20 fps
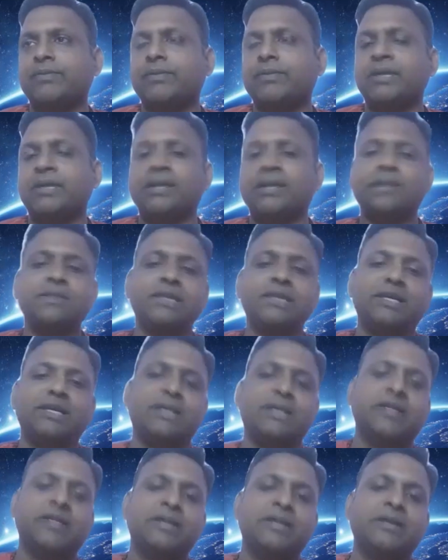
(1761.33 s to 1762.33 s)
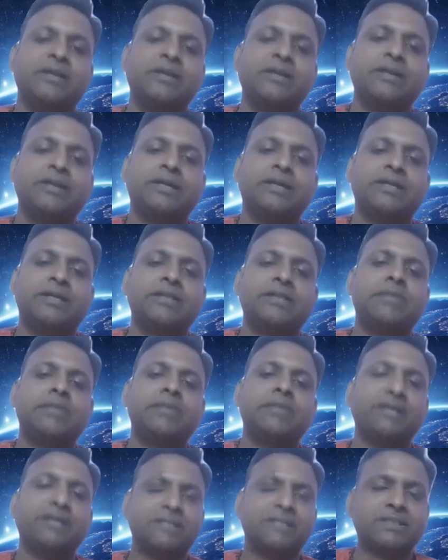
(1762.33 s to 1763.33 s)
Understand? It is the
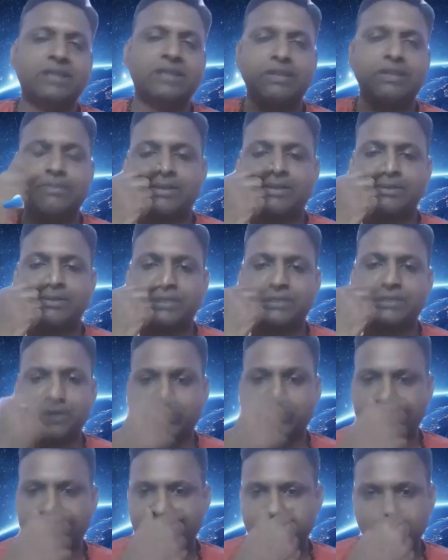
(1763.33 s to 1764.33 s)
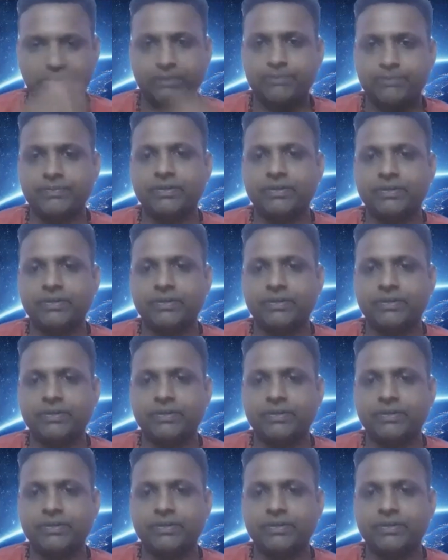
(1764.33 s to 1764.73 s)
Bhagyasthanam as well as Badakasthanam.